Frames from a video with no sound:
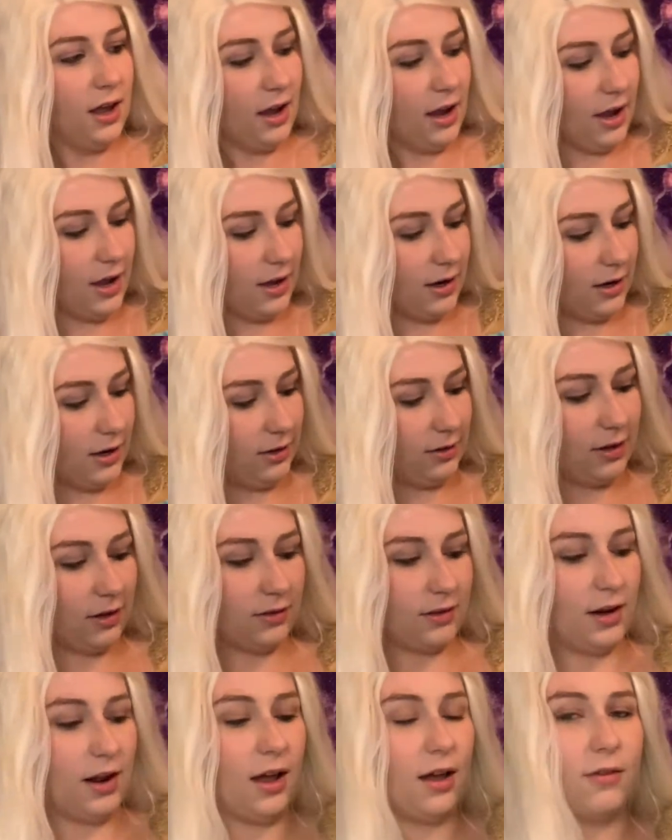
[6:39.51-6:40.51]
and it
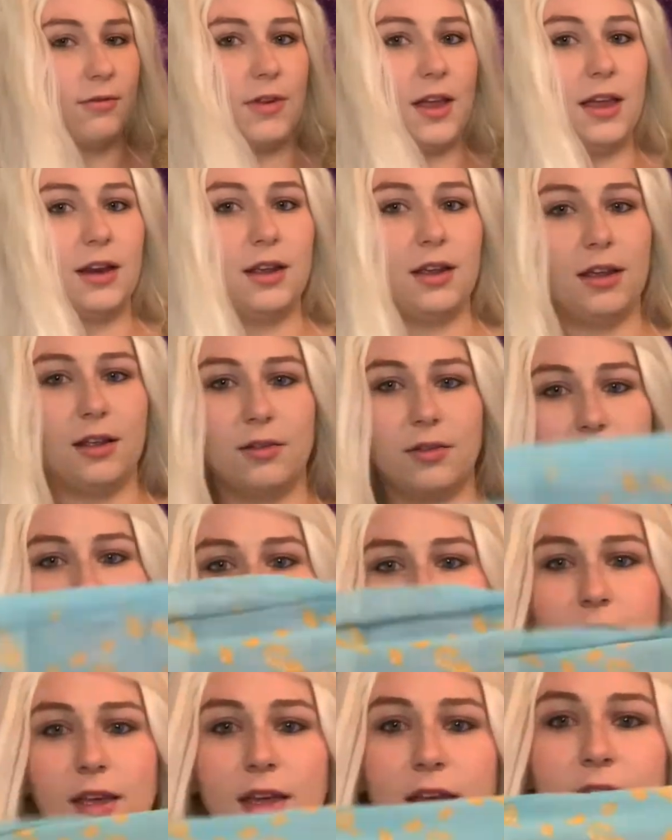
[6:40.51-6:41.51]
doesn't have any like